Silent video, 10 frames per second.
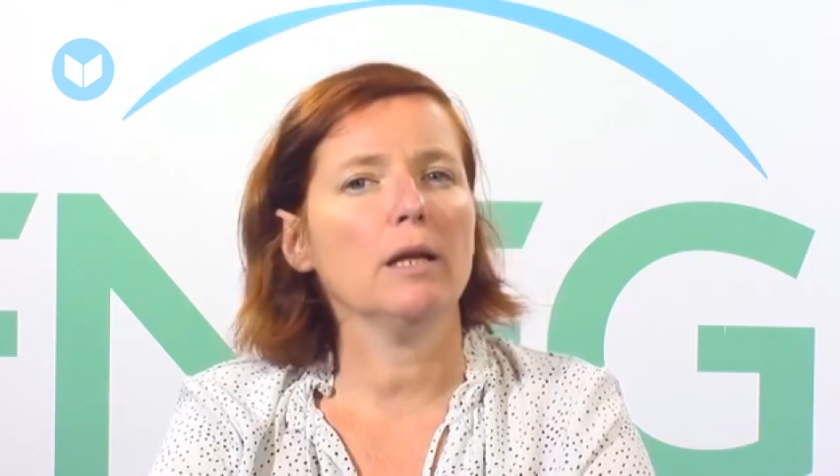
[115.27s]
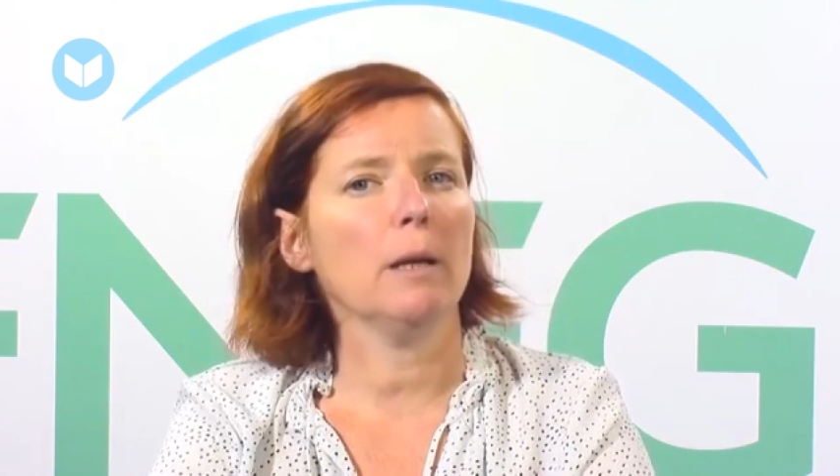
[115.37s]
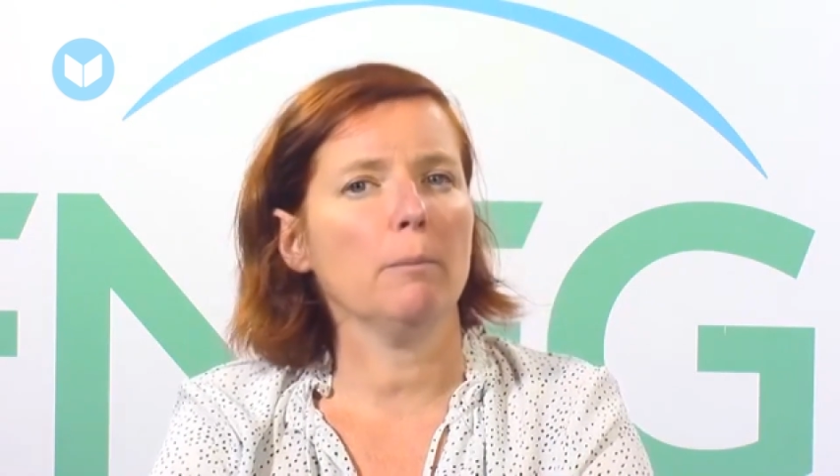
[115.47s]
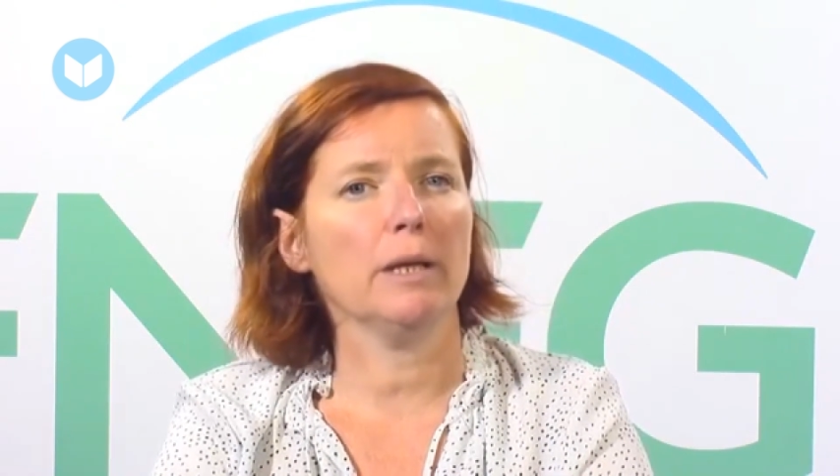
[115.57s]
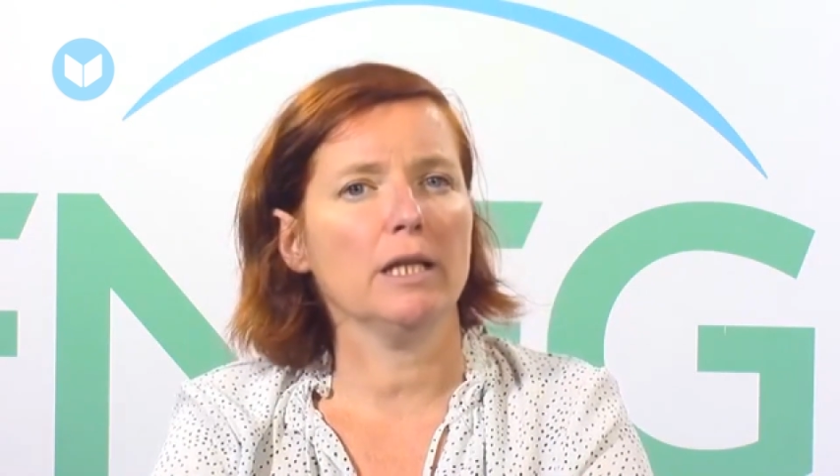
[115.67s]

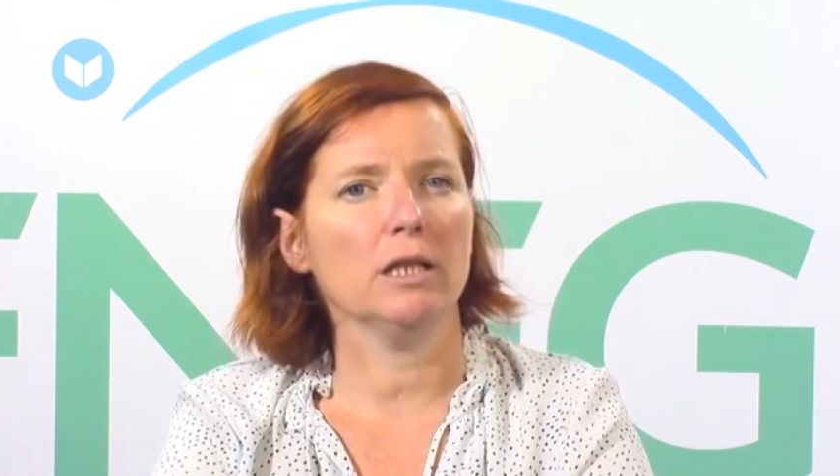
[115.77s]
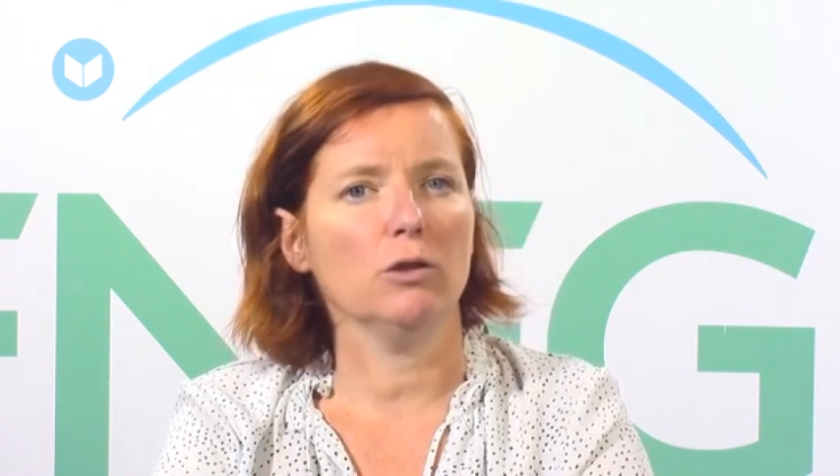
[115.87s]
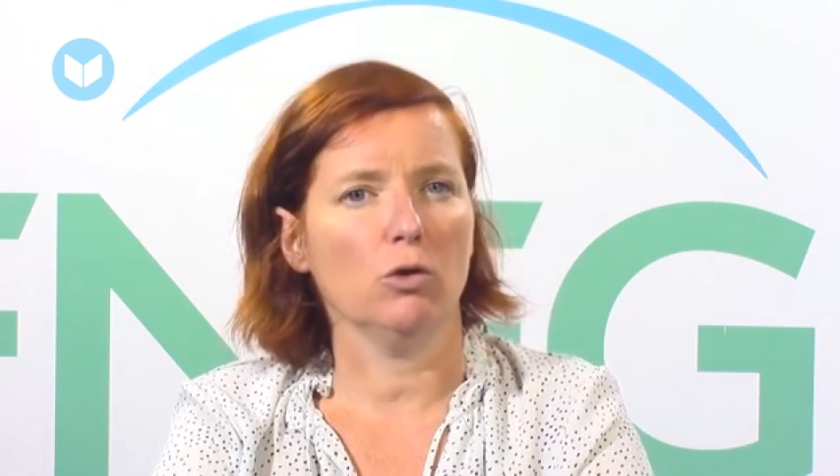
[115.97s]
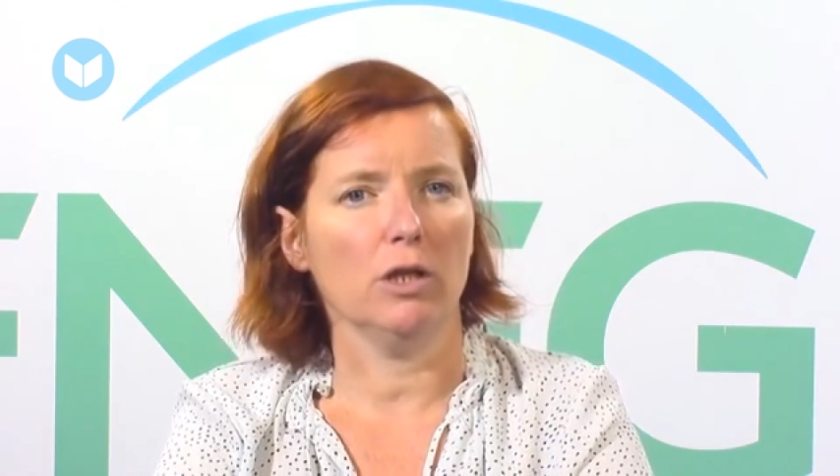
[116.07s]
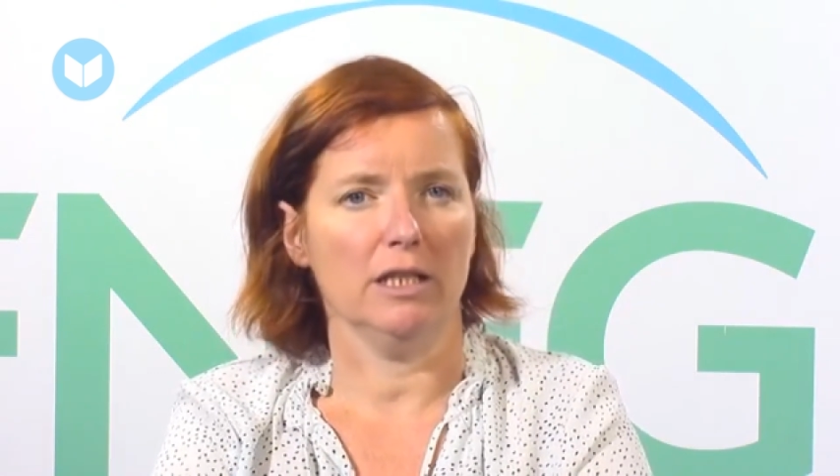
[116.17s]
company
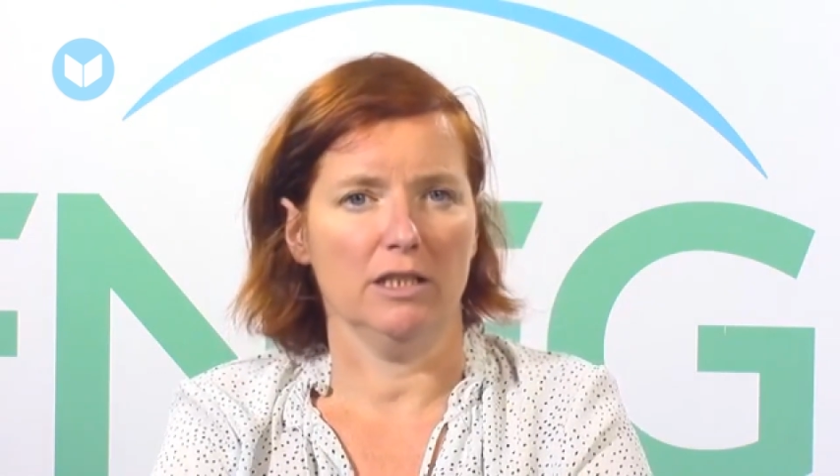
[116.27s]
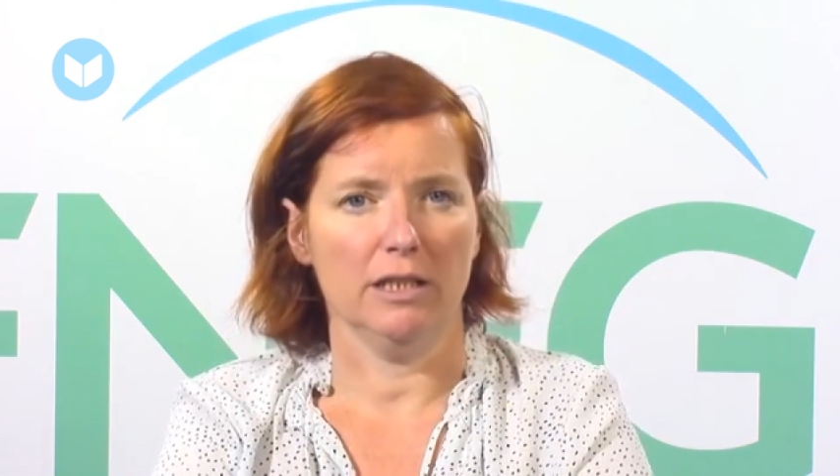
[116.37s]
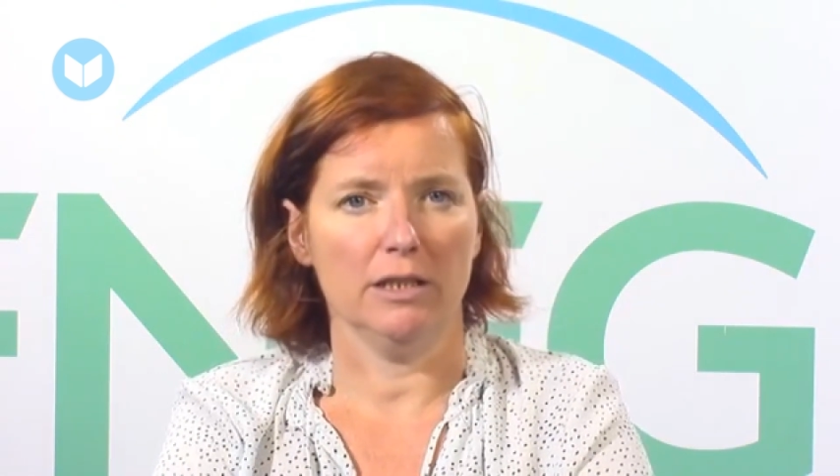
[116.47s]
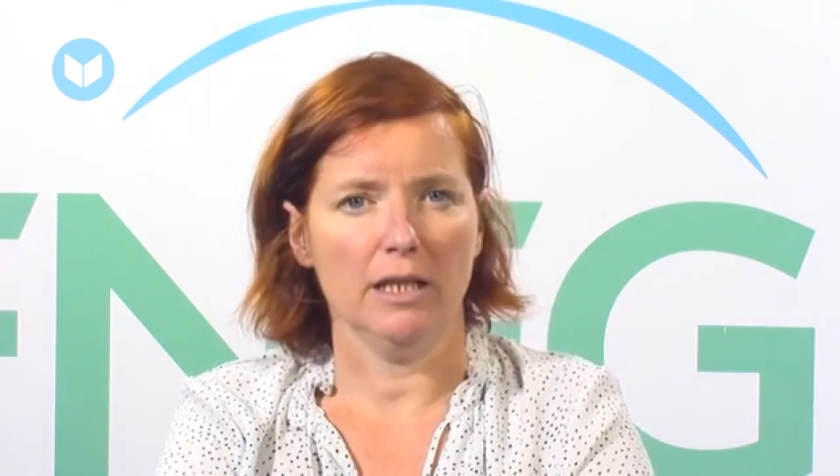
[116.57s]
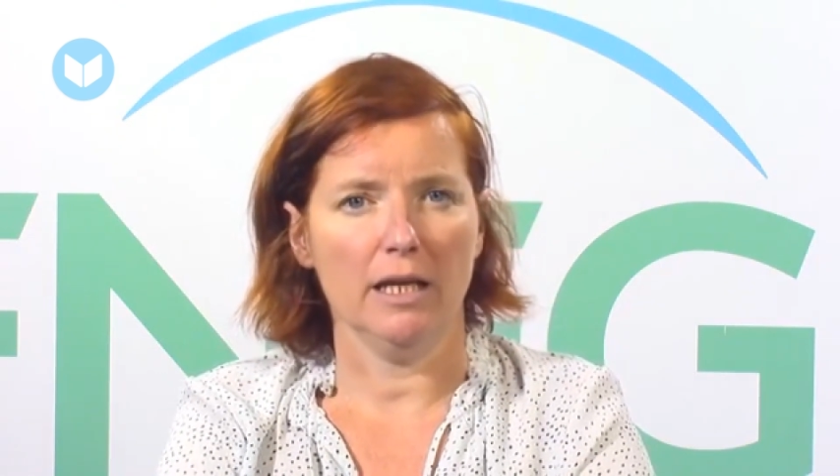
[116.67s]
is created
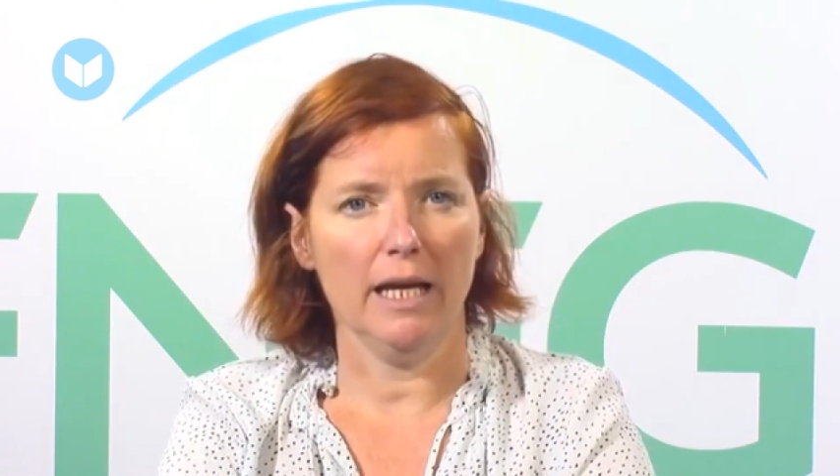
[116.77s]
in year